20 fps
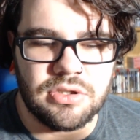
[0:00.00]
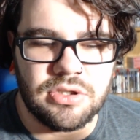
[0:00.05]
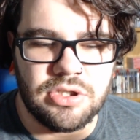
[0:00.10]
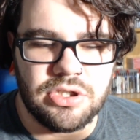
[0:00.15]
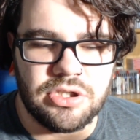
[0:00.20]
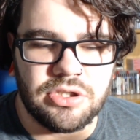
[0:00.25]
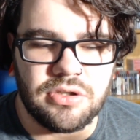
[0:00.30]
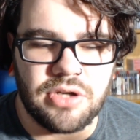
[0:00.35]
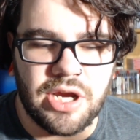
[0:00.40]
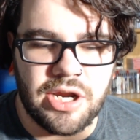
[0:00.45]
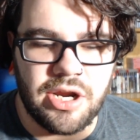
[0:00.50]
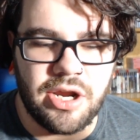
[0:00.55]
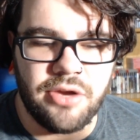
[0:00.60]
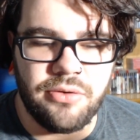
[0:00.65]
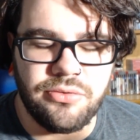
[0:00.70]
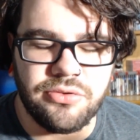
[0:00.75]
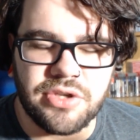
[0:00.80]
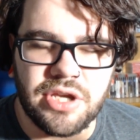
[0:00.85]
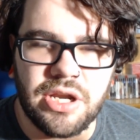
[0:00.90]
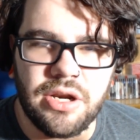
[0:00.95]

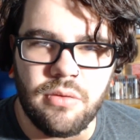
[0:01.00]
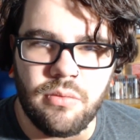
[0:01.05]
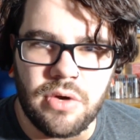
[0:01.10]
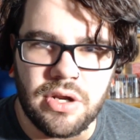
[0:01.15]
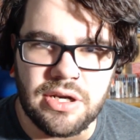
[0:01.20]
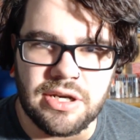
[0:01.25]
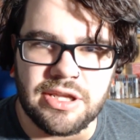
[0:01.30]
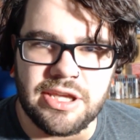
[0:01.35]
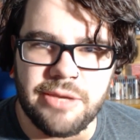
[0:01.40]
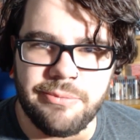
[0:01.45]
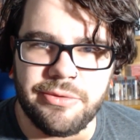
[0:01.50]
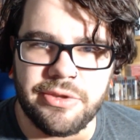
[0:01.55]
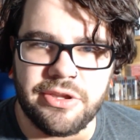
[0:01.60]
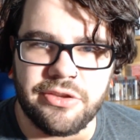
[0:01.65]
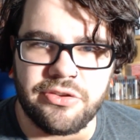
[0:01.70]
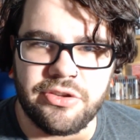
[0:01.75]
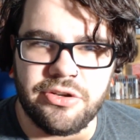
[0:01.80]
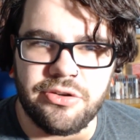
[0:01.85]
always kind of wanted a game like this.